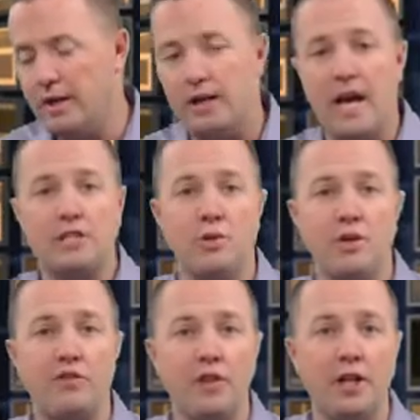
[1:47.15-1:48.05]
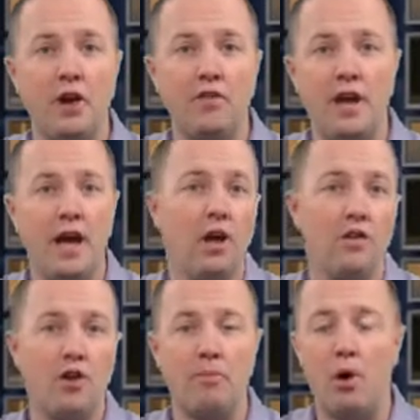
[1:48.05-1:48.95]
Last week, Philadelphia
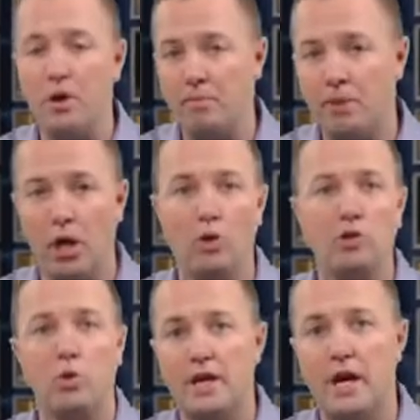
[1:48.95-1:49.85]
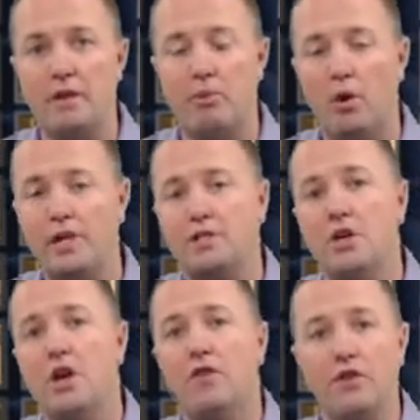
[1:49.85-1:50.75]
held their opponent below 28 points
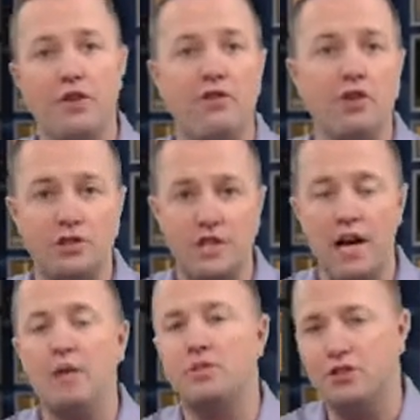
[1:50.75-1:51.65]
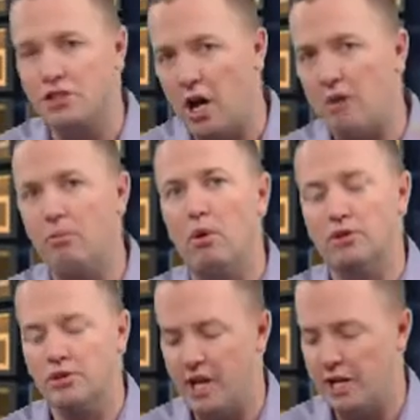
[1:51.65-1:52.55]
for the first time since Todd
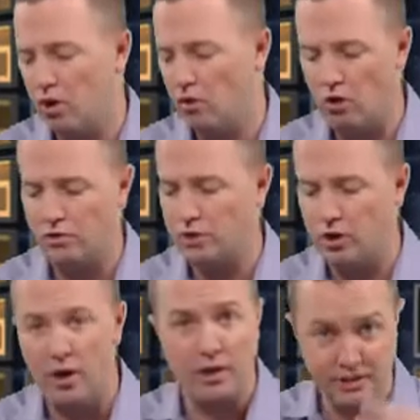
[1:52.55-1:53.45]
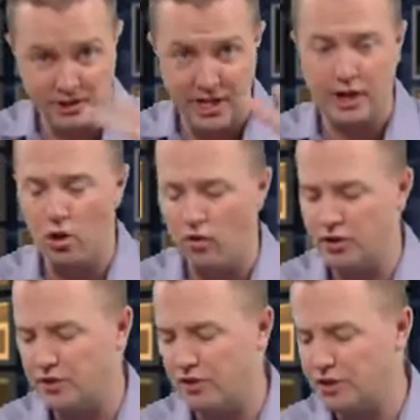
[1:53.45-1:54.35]
Bowles has taken over
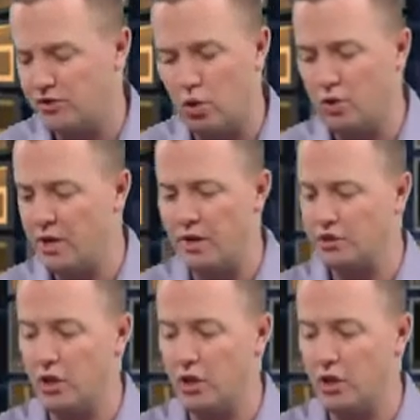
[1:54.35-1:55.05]
as defensive coordinator.